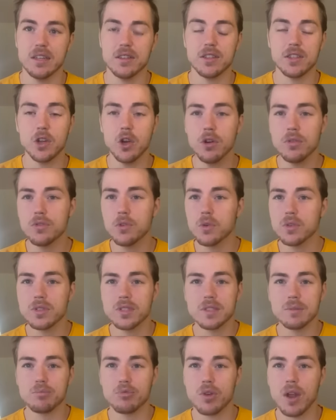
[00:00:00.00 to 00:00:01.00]
The golf course
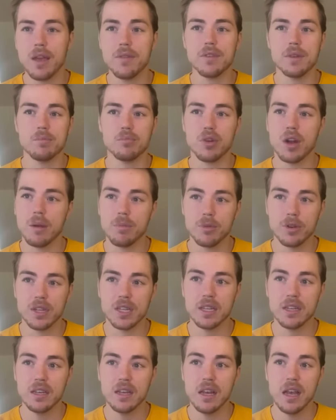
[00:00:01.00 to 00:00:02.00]
is private
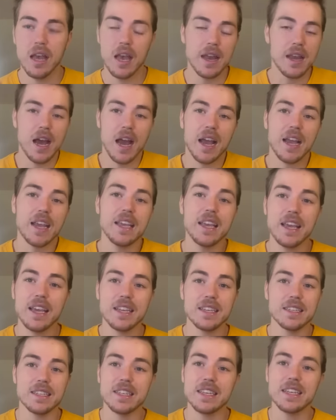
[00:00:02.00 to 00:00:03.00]
property, and I
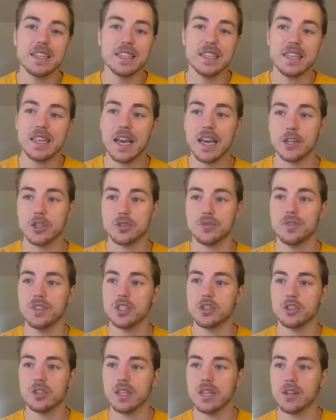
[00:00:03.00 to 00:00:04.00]
can't legally catch
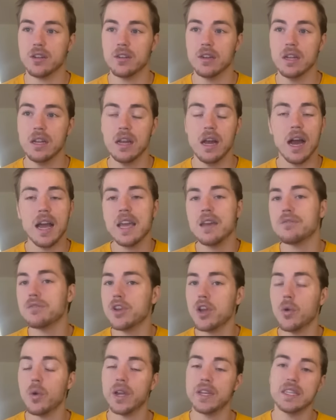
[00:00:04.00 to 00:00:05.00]
fish there. I have
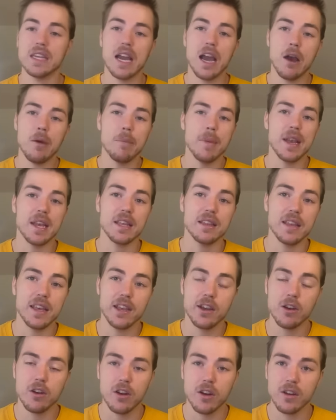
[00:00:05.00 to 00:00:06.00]
no idea how many they
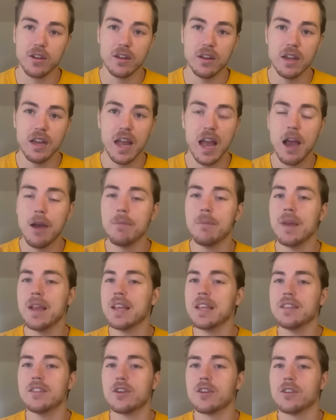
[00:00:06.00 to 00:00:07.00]
are, how
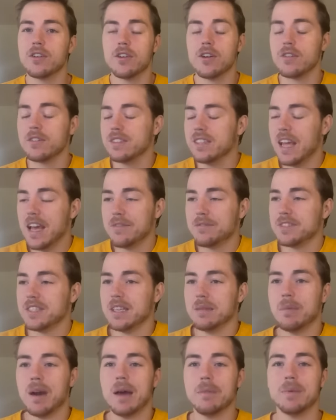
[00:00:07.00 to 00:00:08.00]
many there are left in
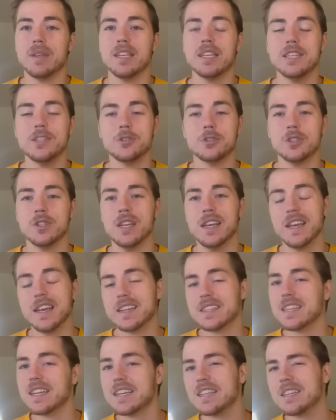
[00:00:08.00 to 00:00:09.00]
the population,
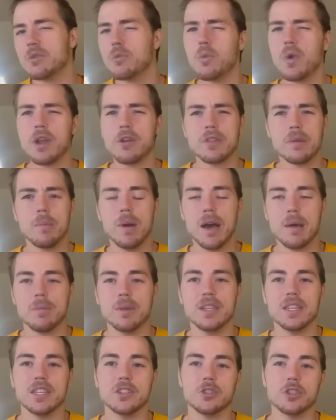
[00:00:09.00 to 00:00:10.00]
exactly where the
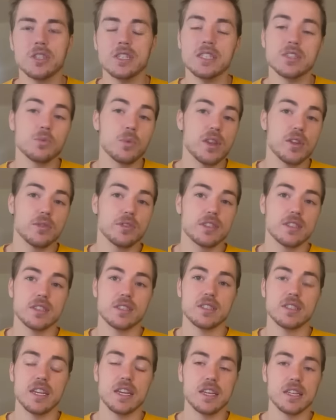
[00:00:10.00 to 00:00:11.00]
population is, whether it's
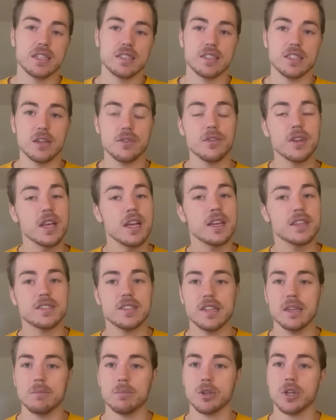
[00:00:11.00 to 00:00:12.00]
sustaining itself. Is
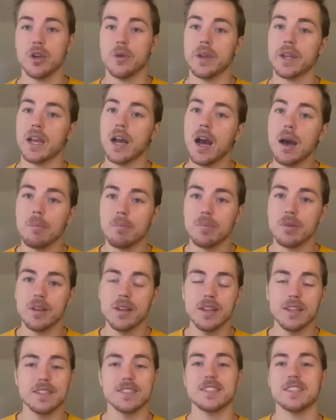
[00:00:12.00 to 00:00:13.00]
the number going up?
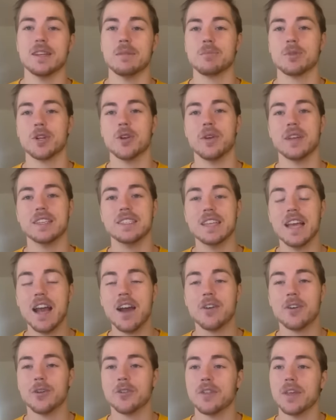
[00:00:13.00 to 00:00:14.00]
Is the number going
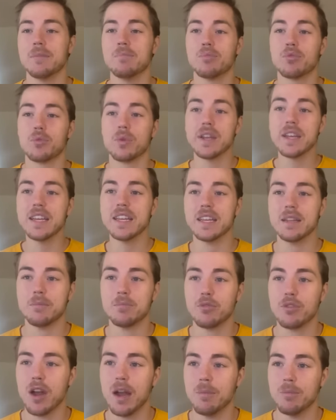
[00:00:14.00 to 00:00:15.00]
down? Are they breeding
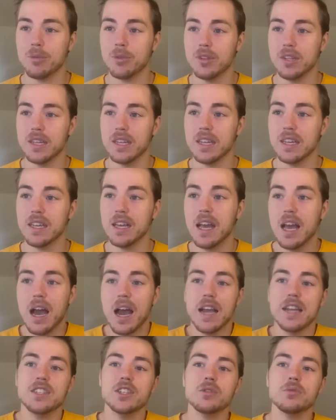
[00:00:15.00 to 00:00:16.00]
properly?
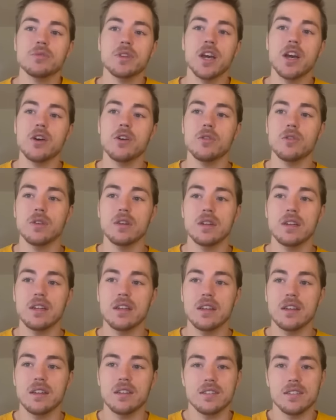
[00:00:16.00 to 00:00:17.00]
I don't know.
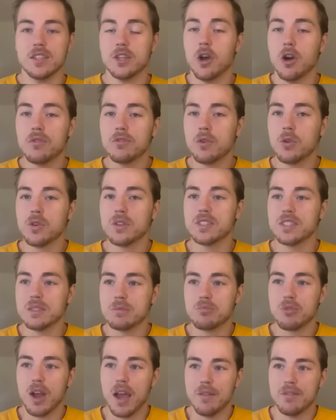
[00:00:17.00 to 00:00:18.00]
The golf course is
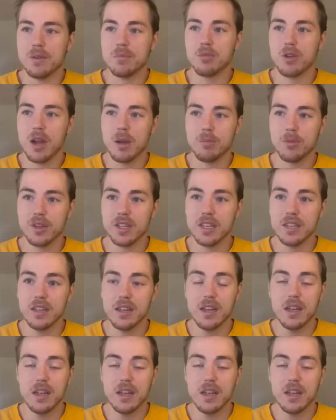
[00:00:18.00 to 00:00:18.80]
private property.